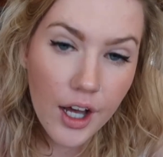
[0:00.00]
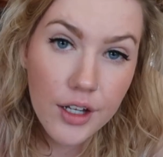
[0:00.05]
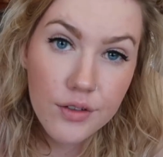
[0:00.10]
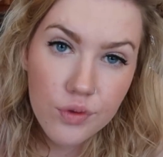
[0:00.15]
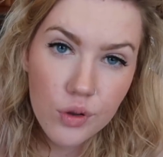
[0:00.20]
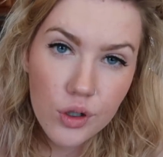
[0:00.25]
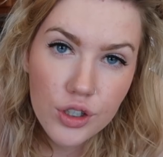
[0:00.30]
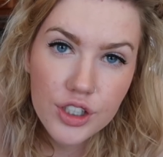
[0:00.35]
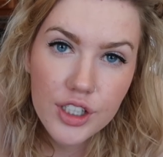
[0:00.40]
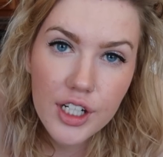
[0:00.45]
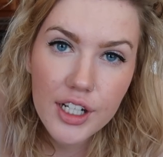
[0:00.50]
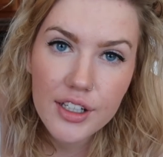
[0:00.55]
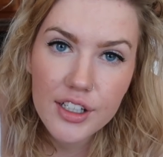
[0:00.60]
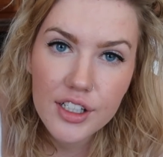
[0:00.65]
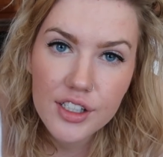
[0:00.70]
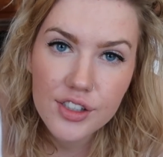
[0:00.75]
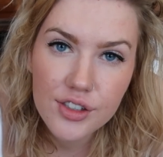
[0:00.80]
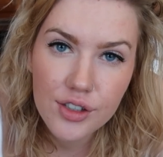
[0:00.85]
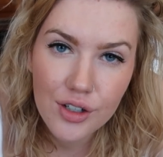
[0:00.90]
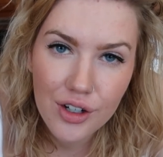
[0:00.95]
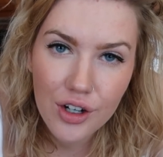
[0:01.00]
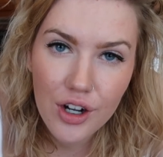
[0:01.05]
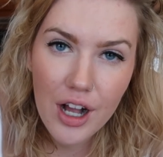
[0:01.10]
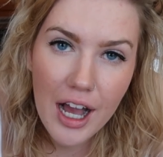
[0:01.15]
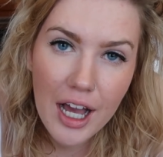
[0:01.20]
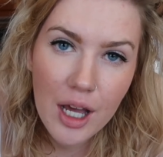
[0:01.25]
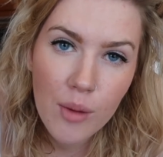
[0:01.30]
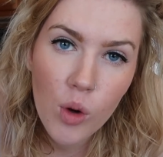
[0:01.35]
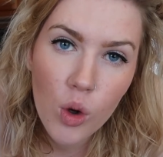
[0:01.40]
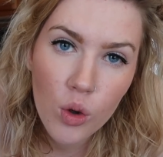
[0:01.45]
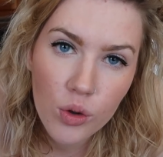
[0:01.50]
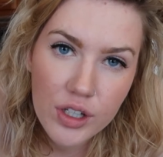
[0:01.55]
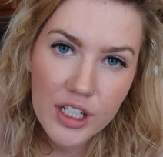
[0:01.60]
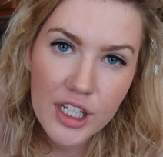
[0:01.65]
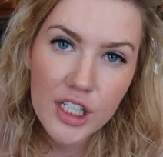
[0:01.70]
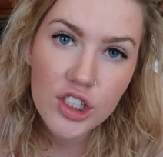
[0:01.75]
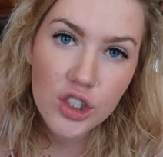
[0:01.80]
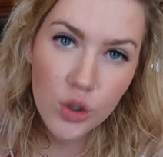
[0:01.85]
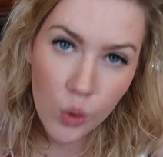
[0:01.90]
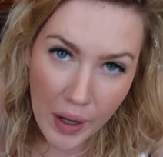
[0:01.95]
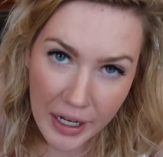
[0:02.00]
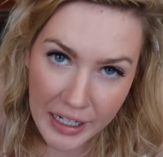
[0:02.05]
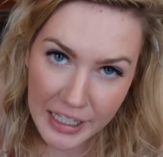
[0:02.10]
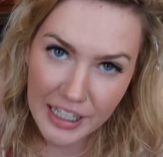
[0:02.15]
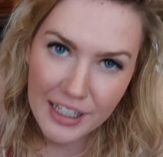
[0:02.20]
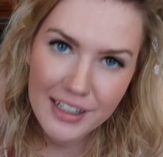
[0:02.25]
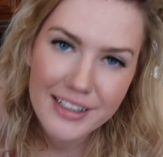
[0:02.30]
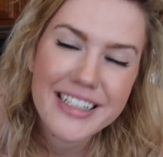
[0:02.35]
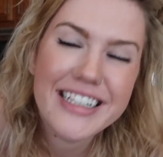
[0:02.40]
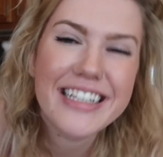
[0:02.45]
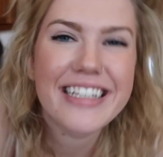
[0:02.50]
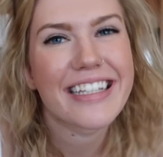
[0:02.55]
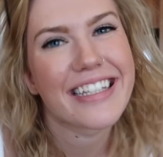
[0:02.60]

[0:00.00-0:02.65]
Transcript: Unfortunately, sir, I'm only 20.